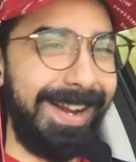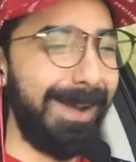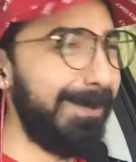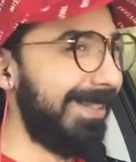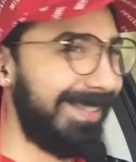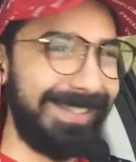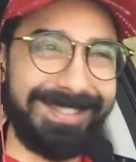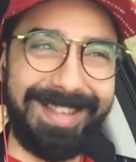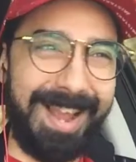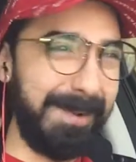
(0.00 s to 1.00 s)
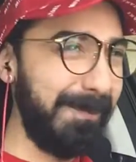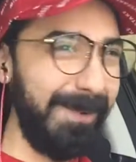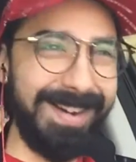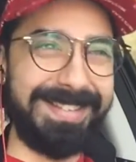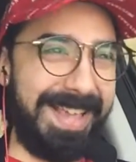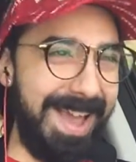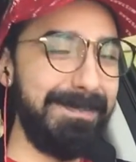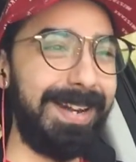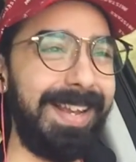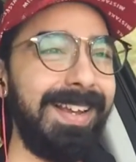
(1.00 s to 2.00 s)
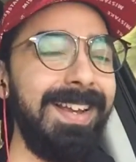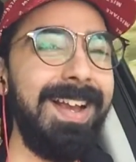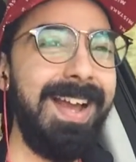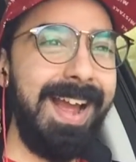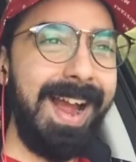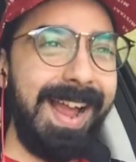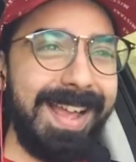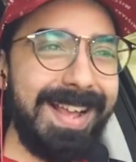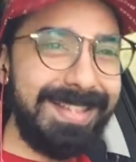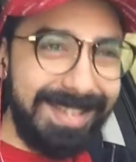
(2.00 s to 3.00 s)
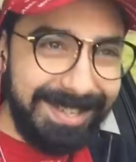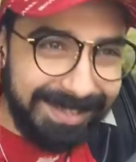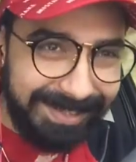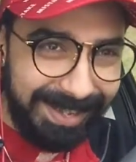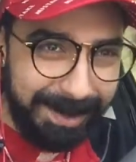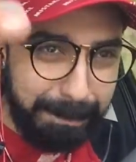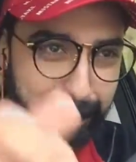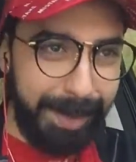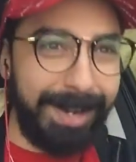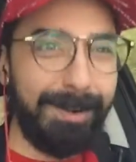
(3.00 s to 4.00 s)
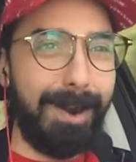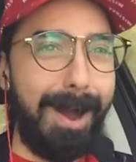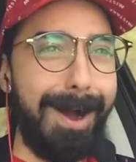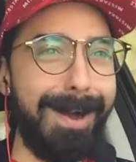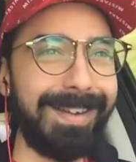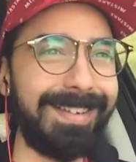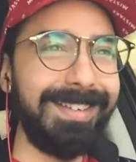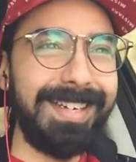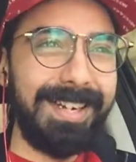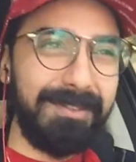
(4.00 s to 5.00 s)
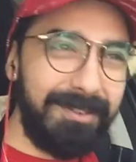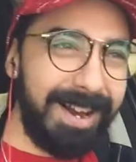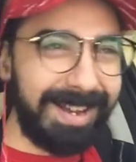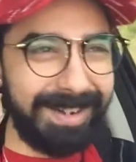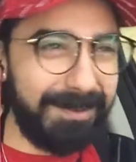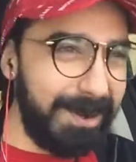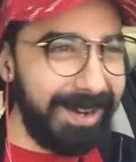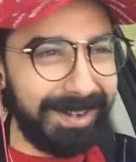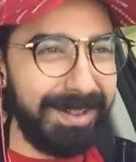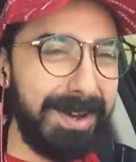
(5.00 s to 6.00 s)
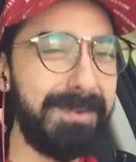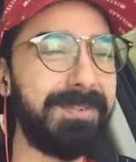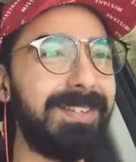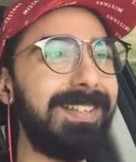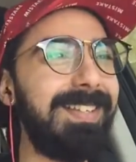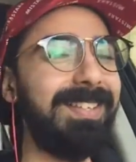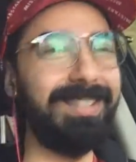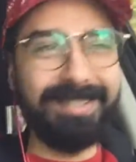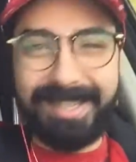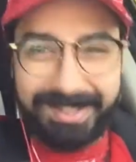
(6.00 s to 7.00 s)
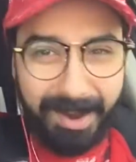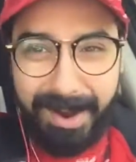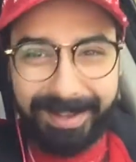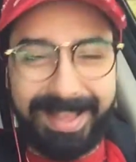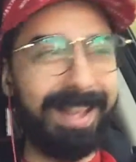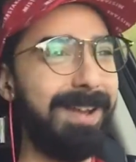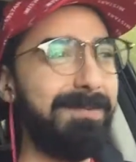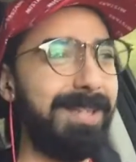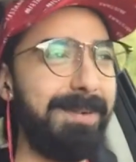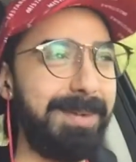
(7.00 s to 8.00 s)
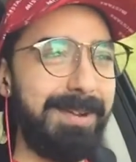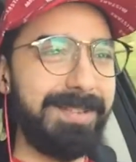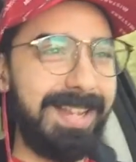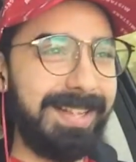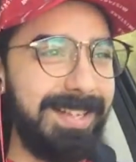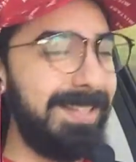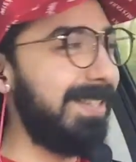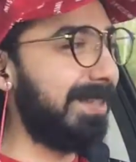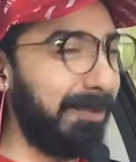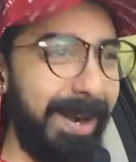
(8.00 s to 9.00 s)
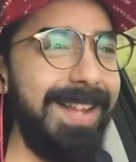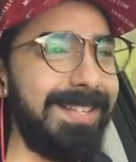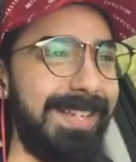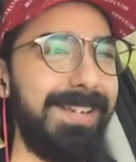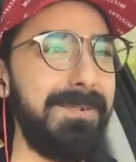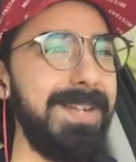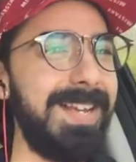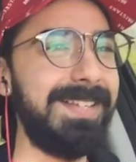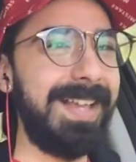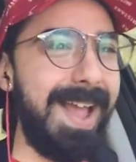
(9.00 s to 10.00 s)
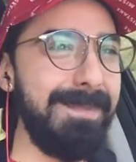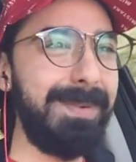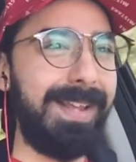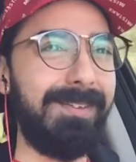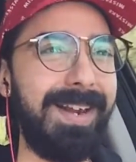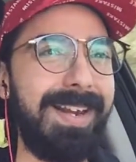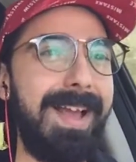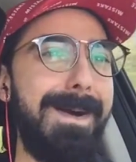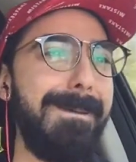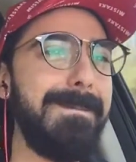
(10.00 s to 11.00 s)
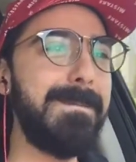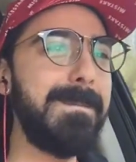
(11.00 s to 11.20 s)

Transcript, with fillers: I was just like, what is happening? And I see this like bigger hog fucking waddle over. And then there's a dog that comes up, and I was like, this is crazy. What is happening right now?